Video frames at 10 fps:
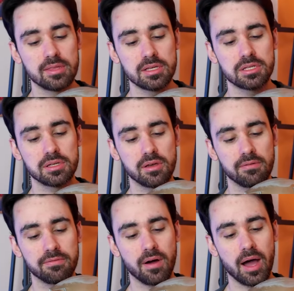this
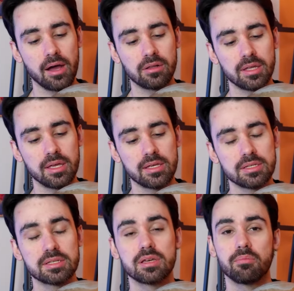file
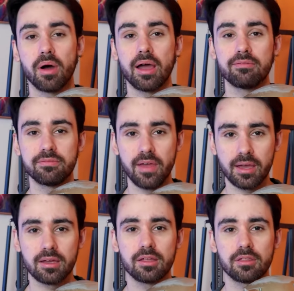is by
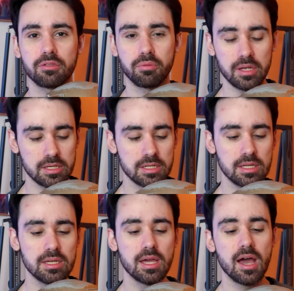Vec
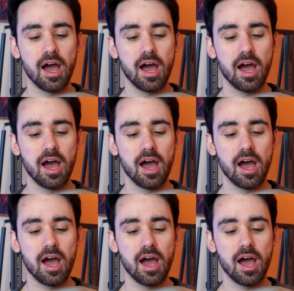3D.